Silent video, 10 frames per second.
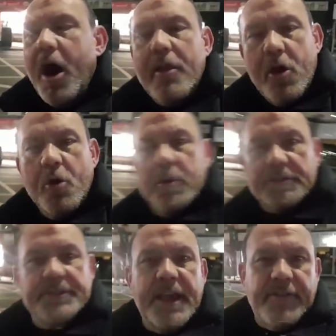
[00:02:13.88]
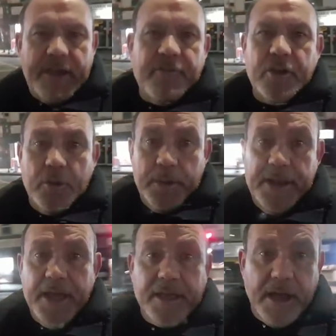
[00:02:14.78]
knew we was never ever going to win
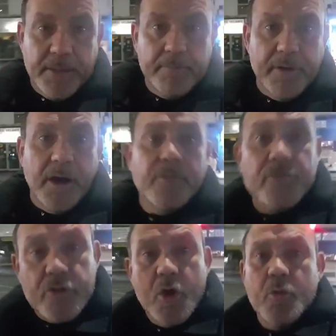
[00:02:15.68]
that game, and